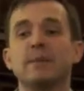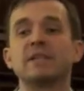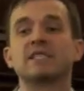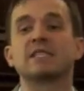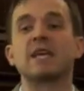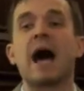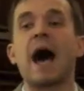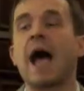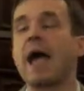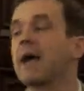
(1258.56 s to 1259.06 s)
the
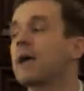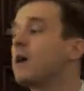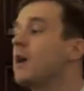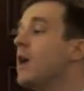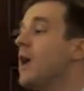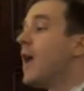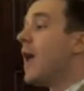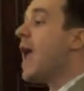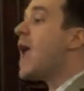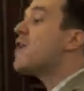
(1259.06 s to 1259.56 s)

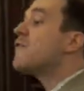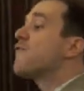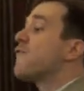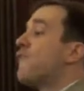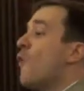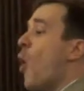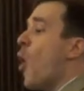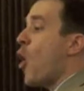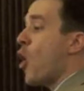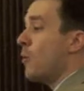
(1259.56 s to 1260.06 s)
Messiah
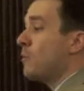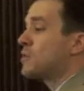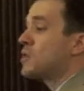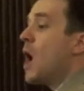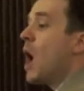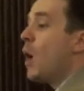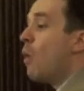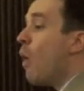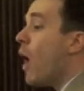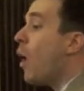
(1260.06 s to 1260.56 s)
informs
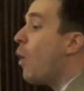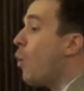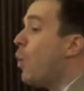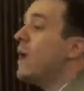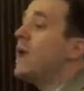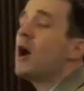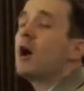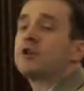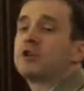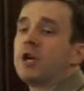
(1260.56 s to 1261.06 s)
what
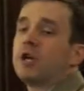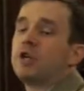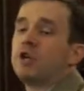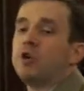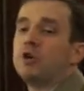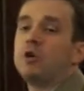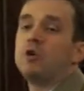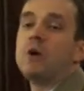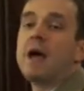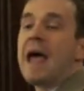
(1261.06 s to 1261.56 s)
we are to
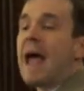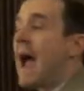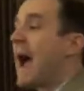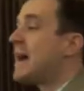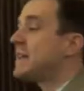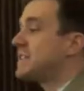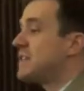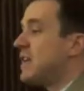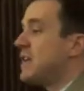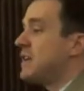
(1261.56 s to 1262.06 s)
do
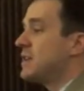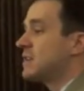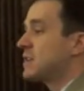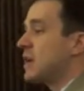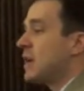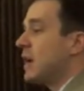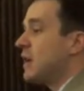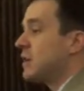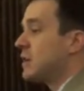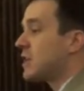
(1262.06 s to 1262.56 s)
as
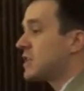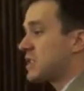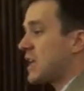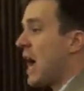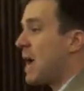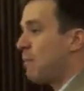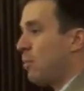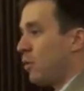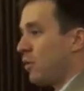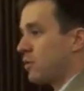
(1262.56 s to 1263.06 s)
his
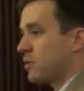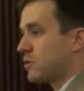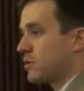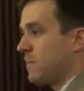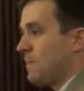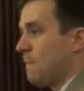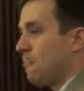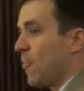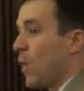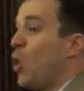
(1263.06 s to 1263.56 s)

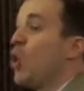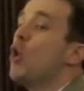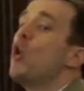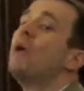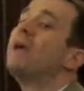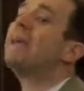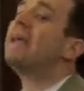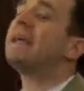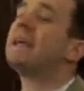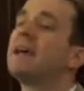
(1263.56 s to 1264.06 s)
disciples.
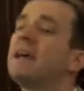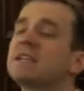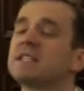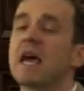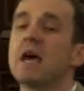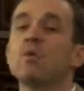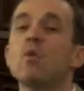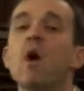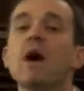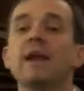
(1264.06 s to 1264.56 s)
Who he
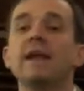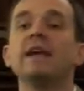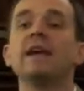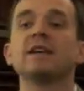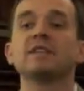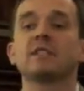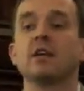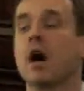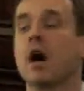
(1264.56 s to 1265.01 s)
is and what he has